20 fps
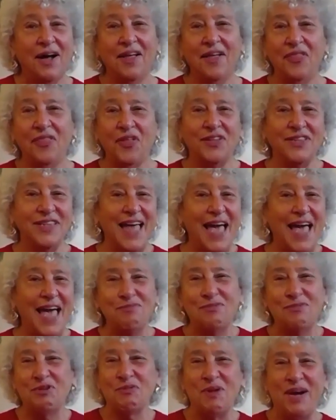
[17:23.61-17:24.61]
the lab
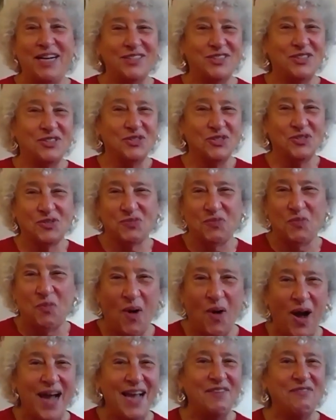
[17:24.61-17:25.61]
director's
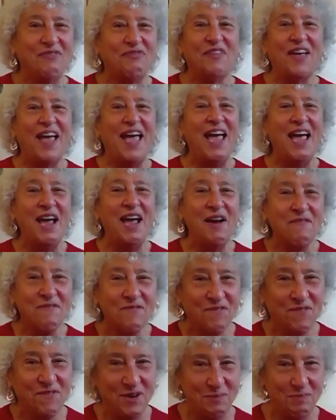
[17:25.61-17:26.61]
wife,
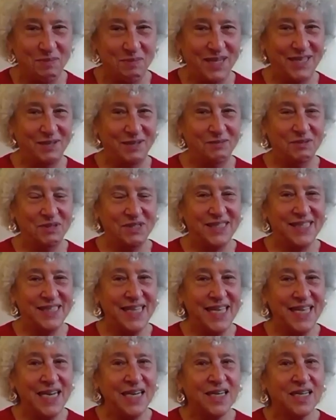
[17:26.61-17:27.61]
everybody was
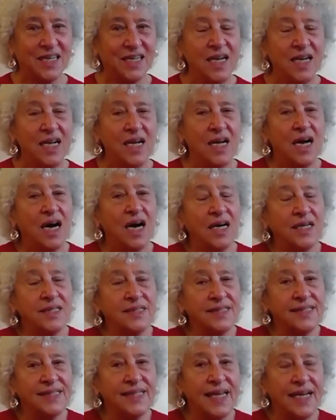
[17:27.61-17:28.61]
there on
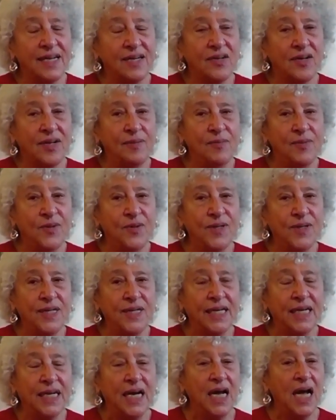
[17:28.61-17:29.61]
Saturday
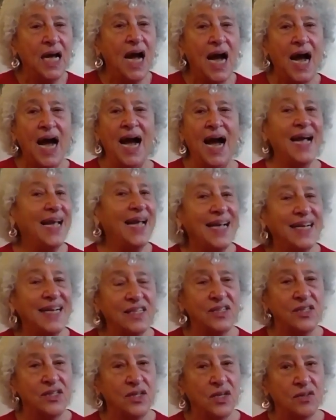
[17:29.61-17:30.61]
morning. I
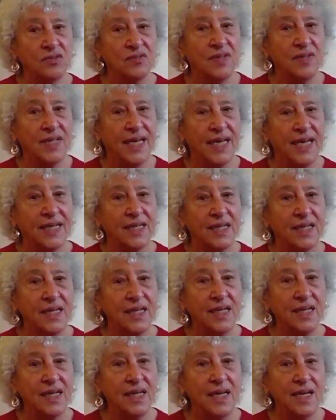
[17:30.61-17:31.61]
hadn't known that.
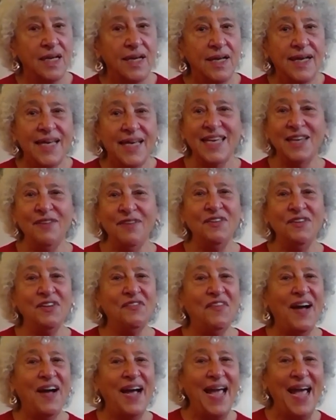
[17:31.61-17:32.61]
Even if
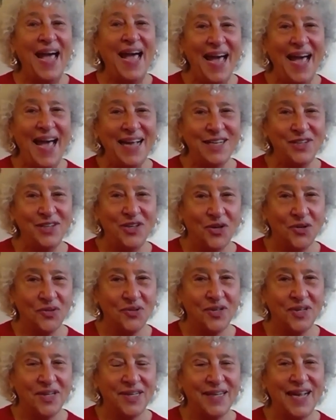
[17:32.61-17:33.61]
I had known
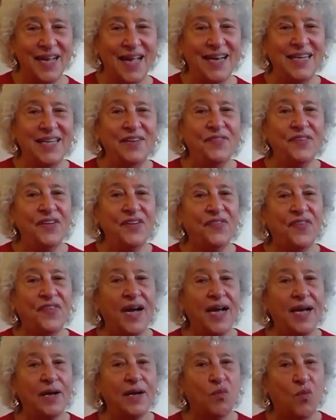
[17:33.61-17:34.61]
it, and even if I
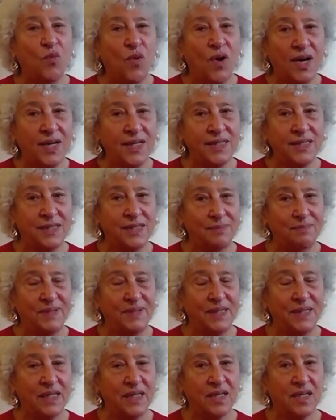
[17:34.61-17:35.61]
had wanted to
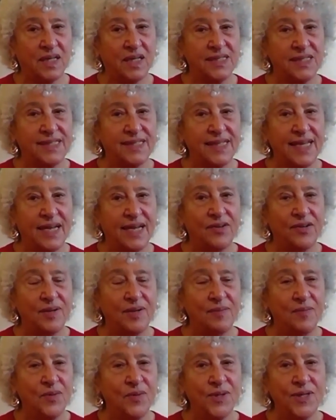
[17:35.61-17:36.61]
be there on a Saturday
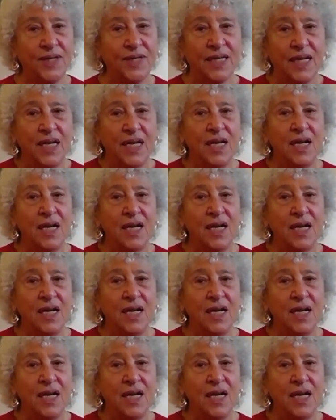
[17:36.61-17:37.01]
morning,